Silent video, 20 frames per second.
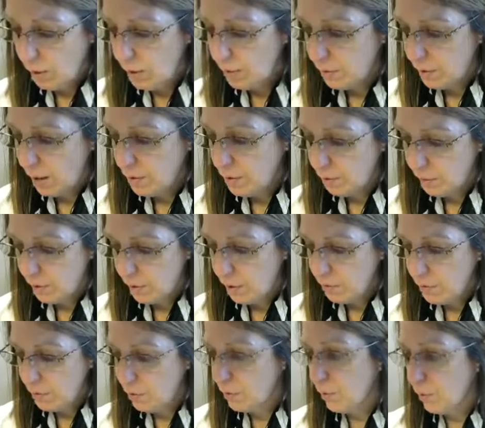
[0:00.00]

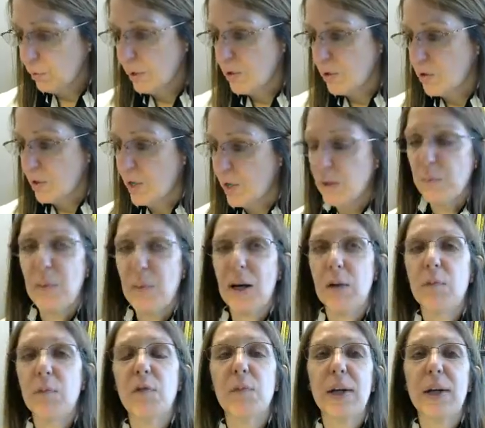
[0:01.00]
They're listed at the
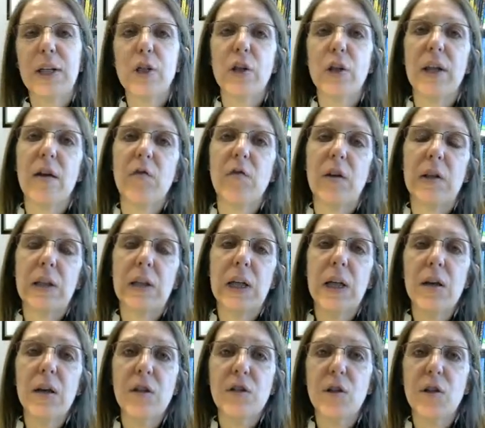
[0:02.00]
bottom of page 11.
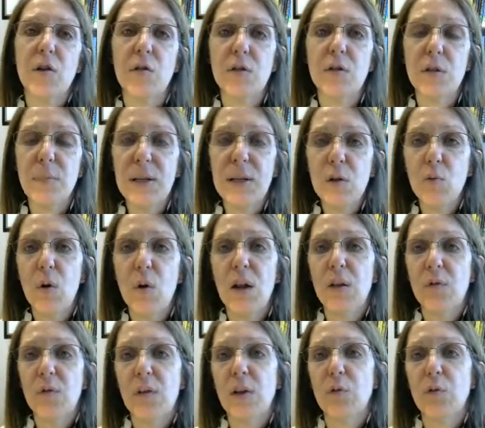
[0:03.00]
So to be a
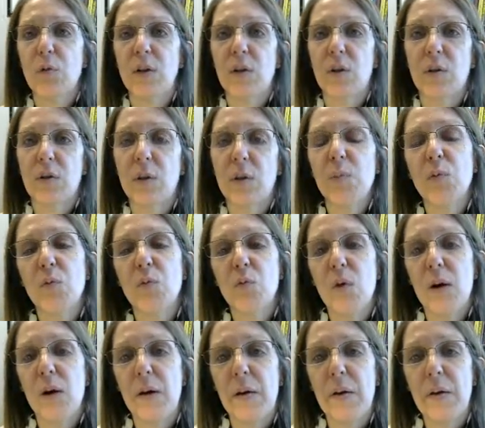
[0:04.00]
qualified widow, number
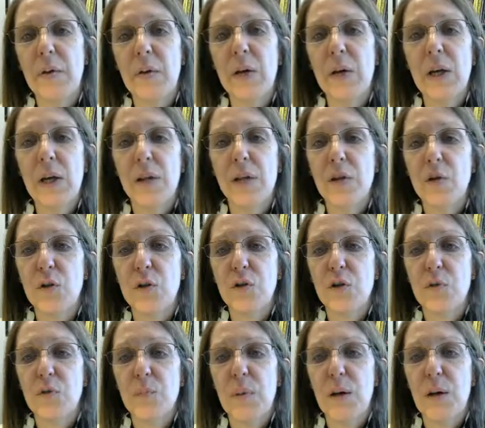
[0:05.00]
1, your
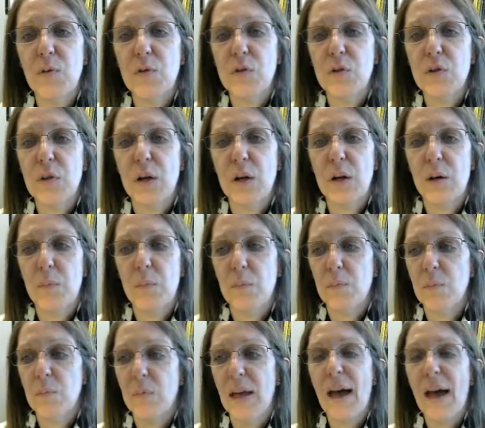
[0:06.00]
spouse
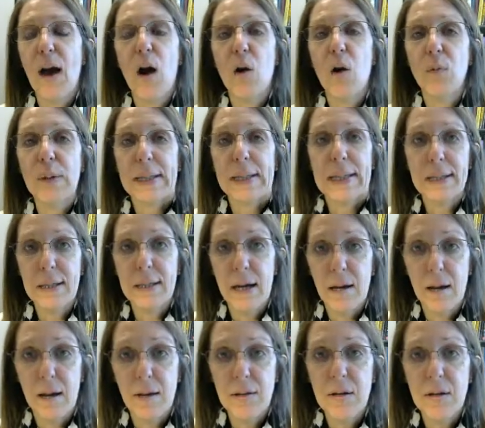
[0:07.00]
already
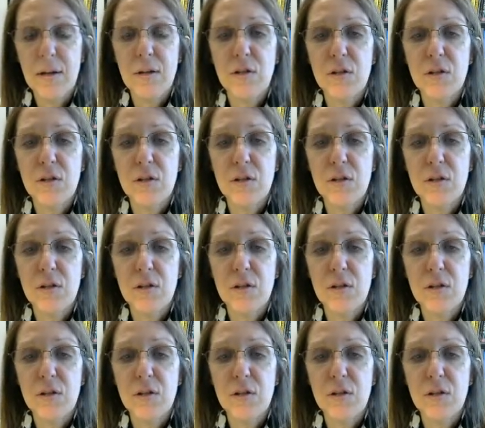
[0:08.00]
died.